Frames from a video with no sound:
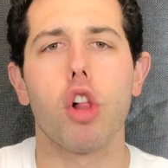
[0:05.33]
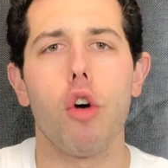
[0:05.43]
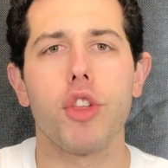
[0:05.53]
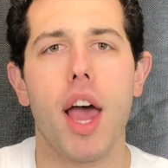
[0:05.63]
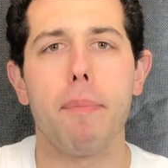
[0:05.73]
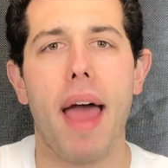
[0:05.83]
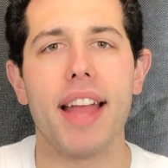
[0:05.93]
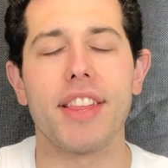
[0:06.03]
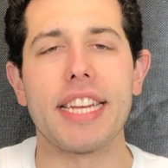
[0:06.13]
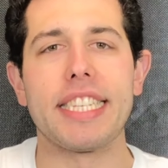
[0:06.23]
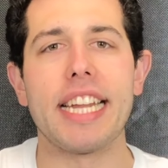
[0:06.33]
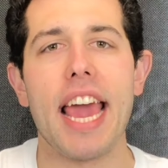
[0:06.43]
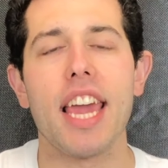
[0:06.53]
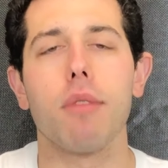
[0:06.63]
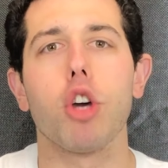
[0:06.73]
Closeout Bats, and
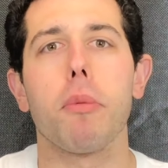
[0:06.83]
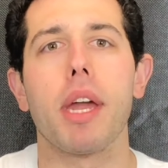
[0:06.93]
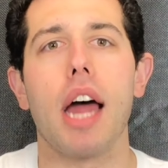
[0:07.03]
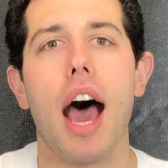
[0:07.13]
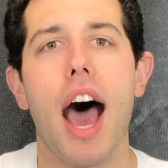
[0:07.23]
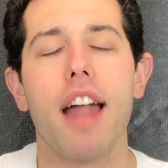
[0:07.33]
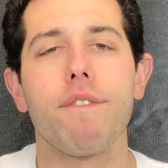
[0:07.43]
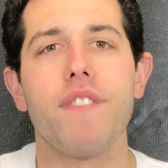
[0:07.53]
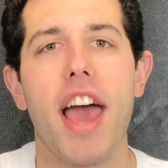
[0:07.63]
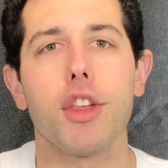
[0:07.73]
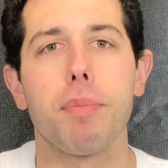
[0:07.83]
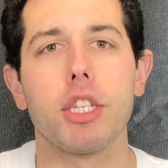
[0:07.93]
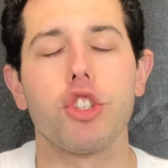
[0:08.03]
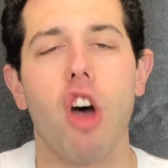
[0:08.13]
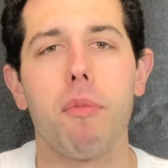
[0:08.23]
today I'm talking about hot fast
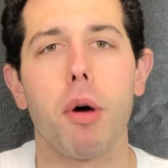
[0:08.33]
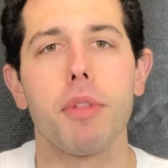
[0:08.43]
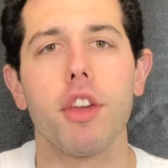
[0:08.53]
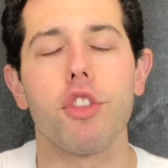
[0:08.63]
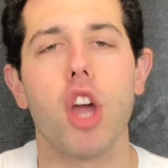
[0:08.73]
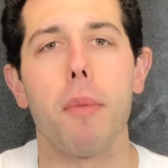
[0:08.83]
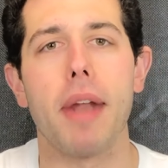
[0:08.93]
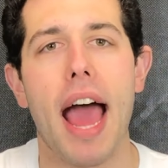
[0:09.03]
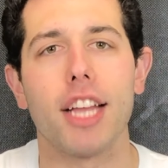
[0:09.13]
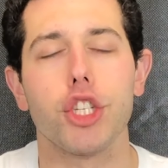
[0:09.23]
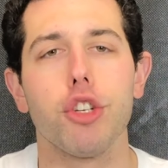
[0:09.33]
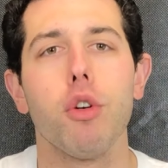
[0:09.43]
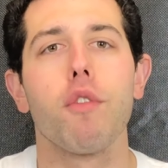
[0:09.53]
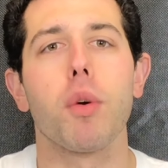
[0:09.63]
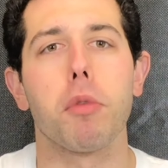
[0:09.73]
pitch softball deals coming at
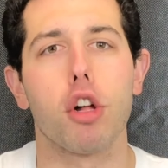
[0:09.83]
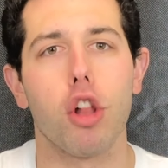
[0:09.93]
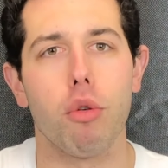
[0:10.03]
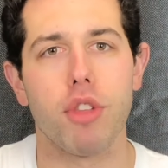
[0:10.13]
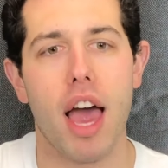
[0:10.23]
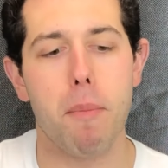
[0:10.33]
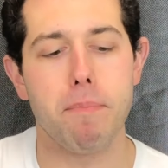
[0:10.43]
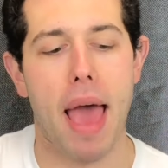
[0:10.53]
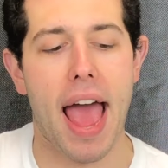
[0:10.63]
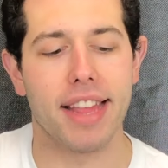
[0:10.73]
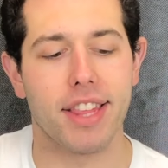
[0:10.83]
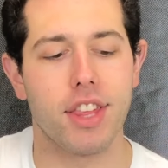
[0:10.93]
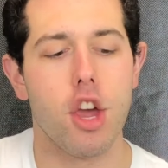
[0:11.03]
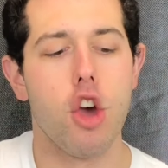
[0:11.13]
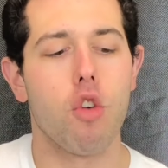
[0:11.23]
you from Closeout
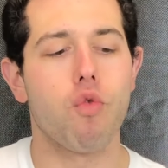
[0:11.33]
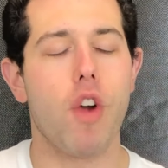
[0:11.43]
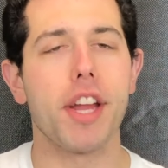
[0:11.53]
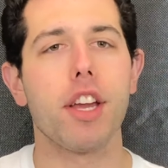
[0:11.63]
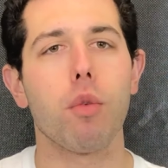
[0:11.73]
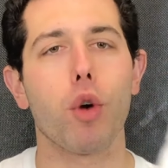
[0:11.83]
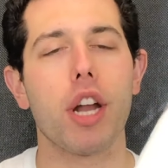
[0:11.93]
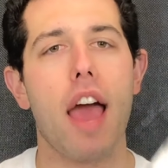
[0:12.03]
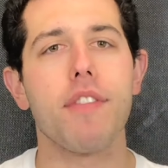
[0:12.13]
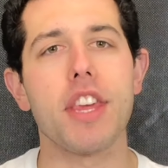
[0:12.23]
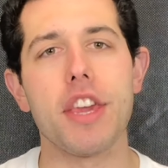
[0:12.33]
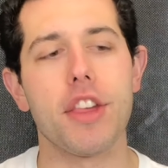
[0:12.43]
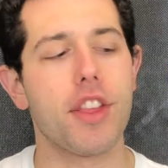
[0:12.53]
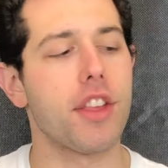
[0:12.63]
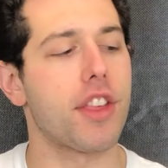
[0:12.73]
Bats. Right here, we're going to have the
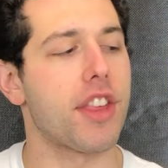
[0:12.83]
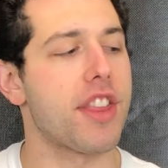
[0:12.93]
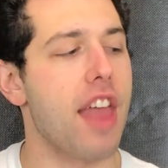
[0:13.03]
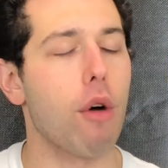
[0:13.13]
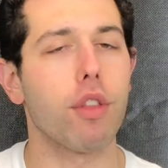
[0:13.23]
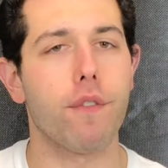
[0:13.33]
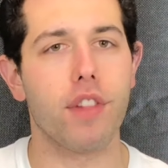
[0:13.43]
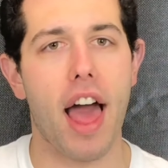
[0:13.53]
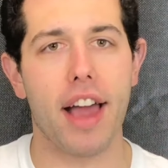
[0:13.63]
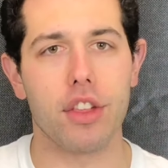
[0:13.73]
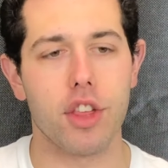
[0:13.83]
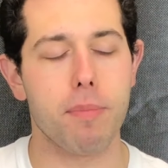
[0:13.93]
Easton Stealth Flex.